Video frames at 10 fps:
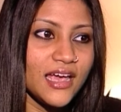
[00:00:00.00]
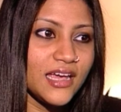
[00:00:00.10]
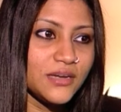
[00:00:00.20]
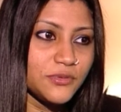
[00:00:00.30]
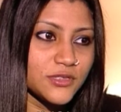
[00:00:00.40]

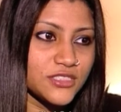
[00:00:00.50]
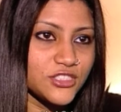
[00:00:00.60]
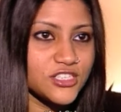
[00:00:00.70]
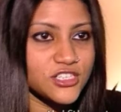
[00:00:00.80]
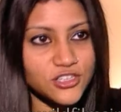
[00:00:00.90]
it was
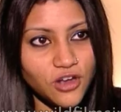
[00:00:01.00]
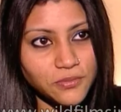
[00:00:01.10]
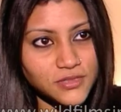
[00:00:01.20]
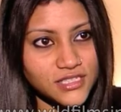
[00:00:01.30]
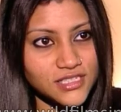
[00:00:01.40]
just a
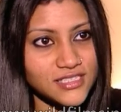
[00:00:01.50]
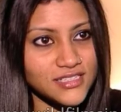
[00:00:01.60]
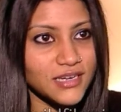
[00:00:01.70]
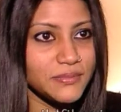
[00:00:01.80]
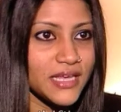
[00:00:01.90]
synopsis, and
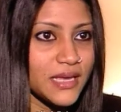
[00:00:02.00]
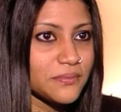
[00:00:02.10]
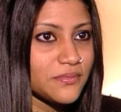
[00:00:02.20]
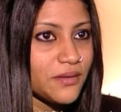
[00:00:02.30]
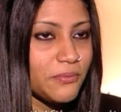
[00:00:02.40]
then it
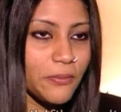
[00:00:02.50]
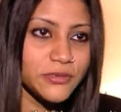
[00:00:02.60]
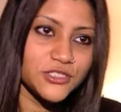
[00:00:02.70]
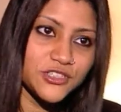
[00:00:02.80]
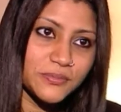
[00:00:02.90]
became a proper
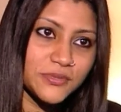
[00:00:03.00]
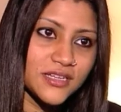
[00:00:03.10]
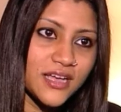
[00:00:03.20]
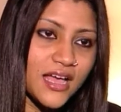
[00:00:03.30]
script,